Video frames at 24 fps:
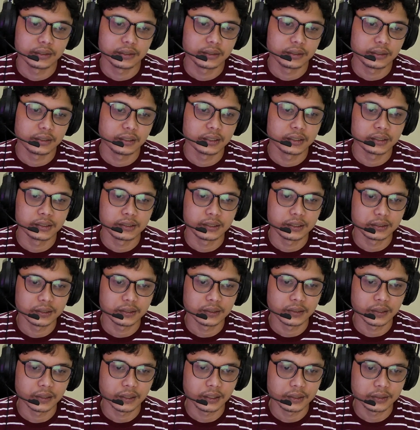Yes, this
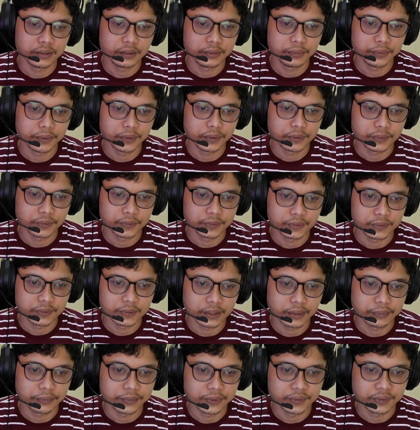is easy because
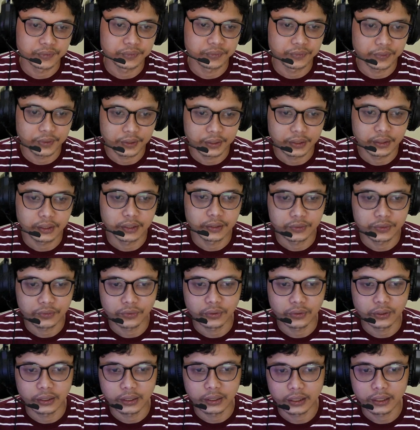acceptance rate is
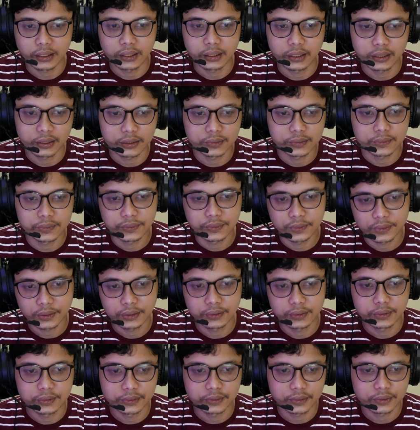quite high,
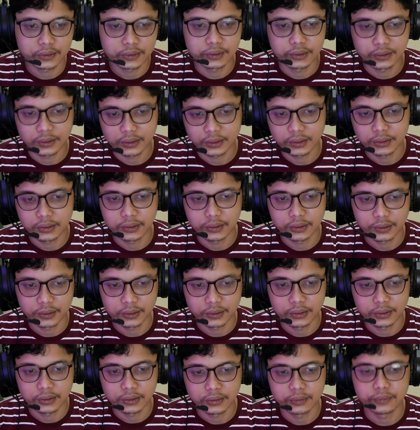
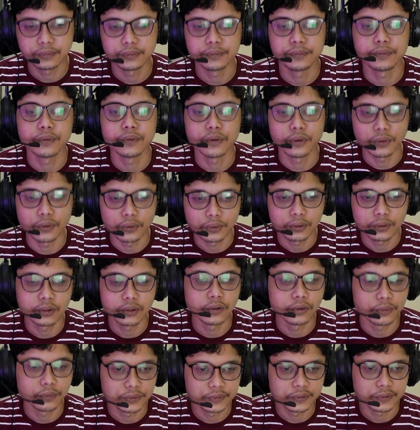64,
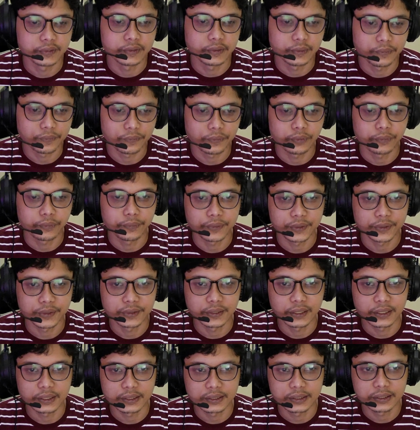almost
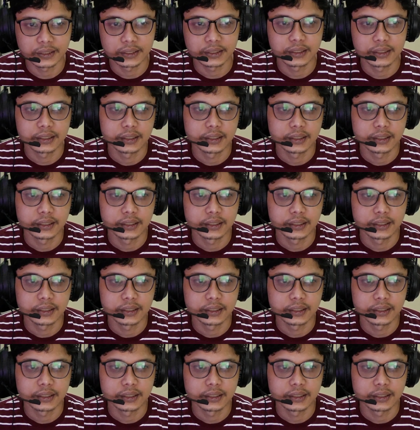64%.